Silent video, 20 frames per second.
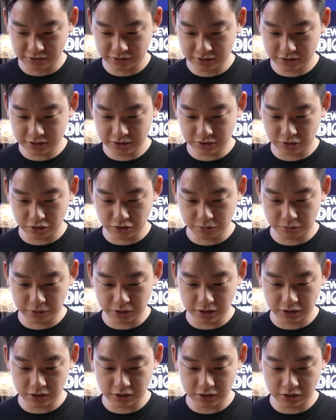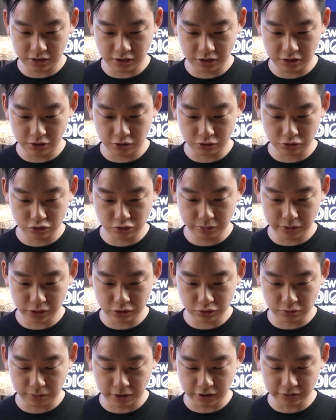So this is going to be your 2-bed
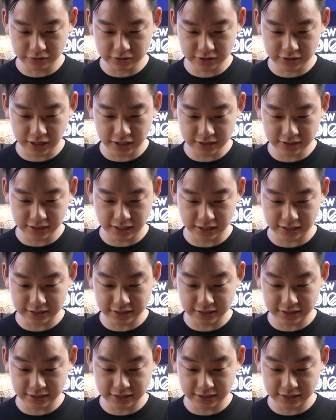2-bath size at